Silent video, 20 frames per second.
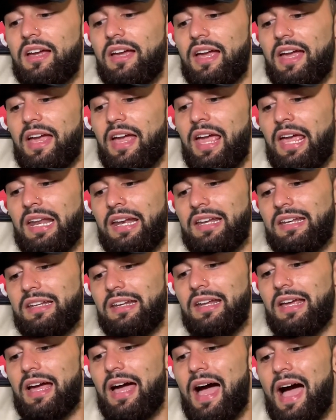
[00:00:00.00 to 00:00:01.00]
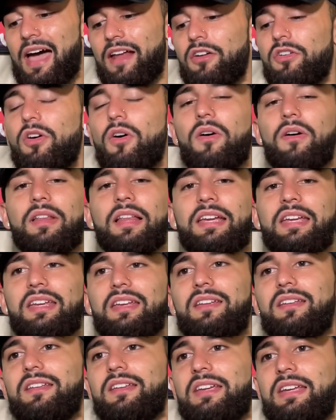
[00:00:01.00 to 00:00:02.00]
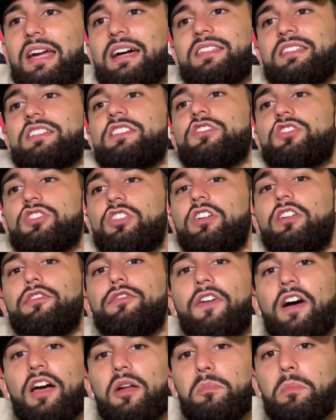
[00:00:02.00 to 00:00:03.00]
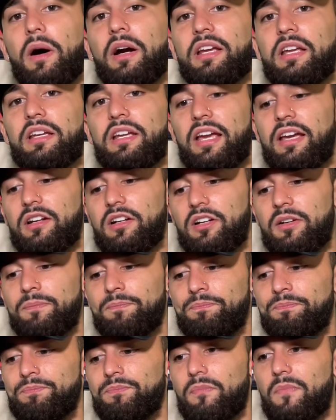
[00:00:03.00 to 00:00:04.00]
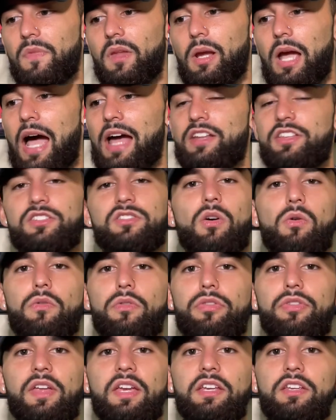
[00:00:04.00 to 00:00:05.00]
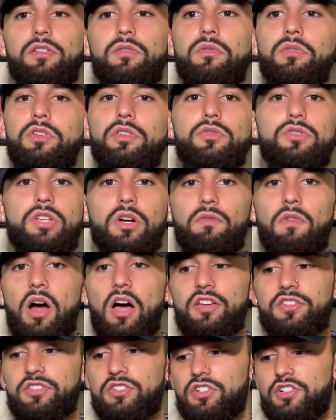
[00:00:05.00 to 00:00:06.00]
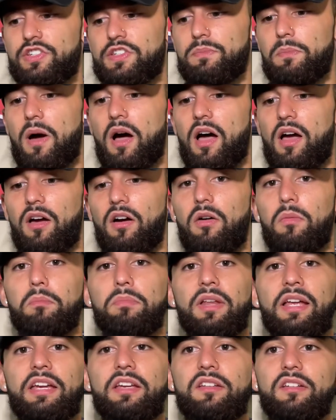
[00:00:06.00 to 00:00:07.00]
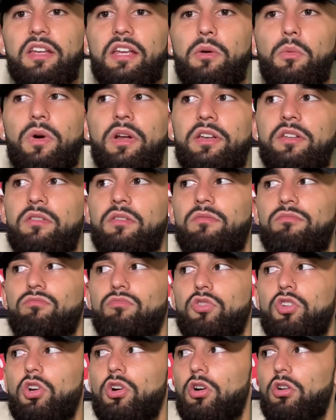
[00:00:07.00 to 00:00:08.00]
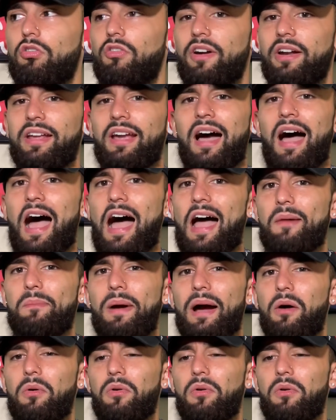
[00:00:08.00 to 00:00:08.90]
and I don't know, yes, he's a certified bucket getter. I just don't think you use a roster spot on Blakeney when you're already a high-powered